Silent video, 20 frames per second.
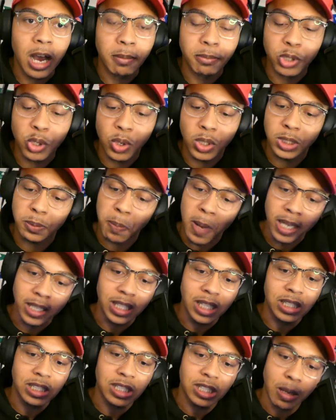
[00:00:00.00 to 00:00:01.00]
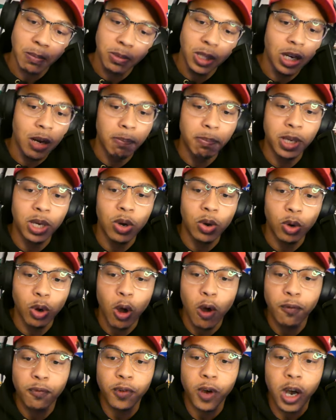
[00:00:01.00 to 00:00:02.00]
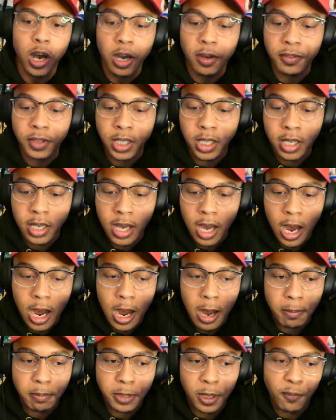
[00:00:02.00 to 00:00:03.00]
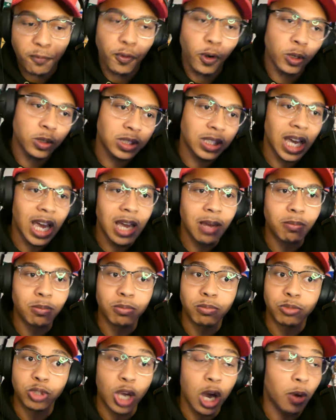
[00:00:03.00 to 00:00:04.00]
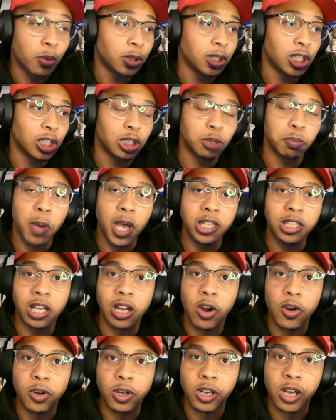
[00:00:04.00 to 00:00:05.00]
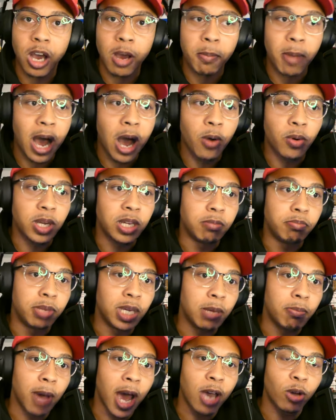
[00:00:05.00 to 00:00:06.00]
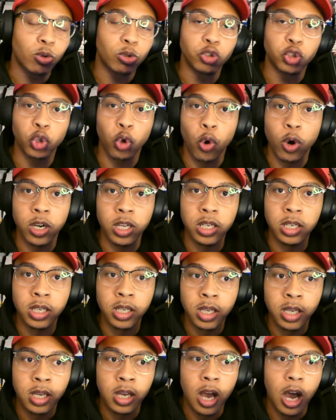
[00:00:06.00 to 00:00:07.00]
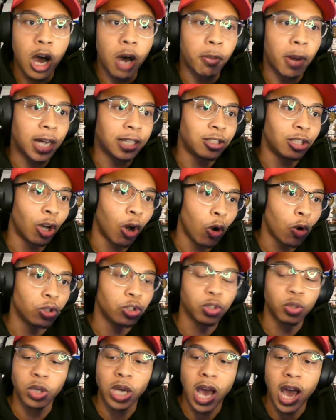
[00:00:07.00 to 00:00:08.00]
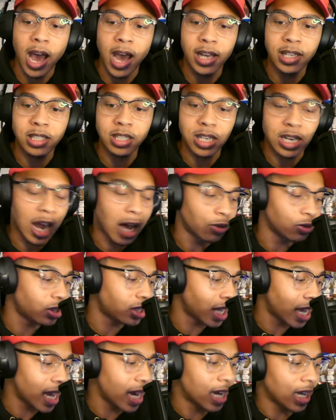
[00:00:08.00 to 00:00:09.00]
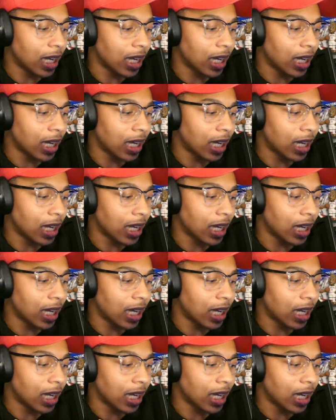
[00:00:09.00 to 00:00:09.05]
You expecting something to build off of. The first game, y'all was expecting her to come out and beat Michael Jordan. I told you guys, and I'll say it